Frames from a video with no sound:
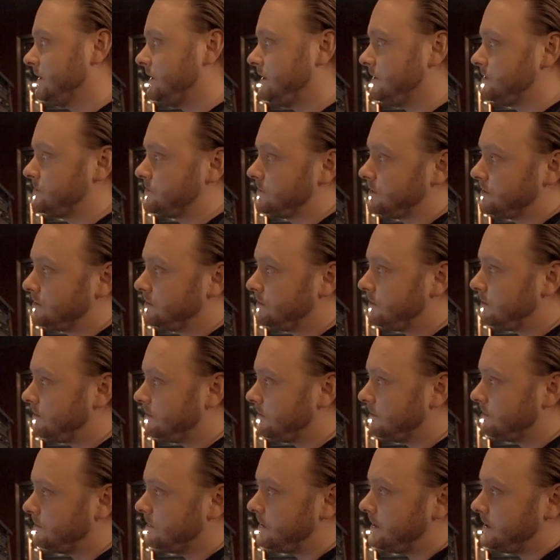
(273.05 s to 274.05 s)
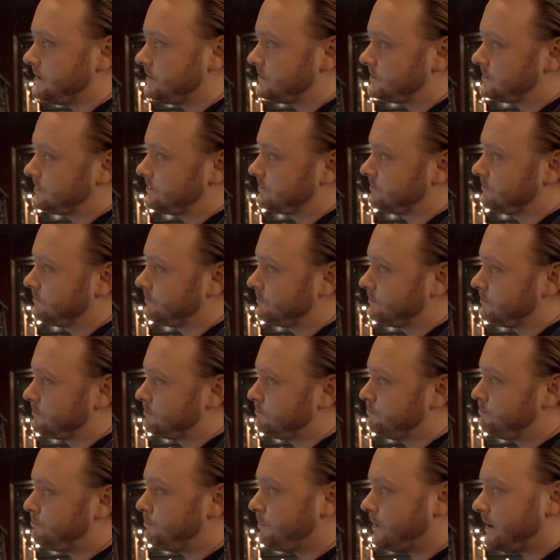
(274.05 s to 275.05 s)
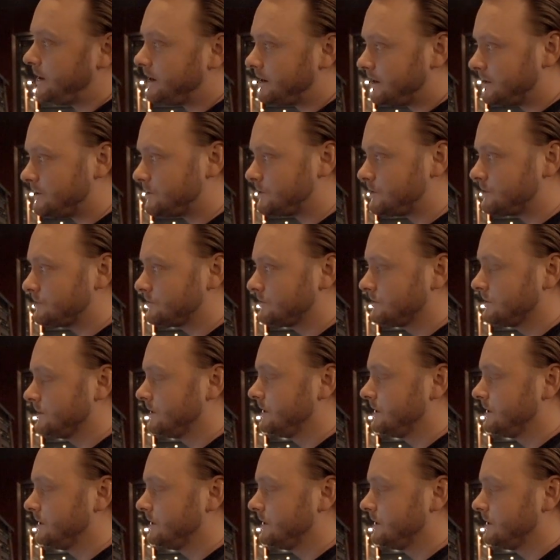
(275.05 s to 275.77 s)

is a colorized package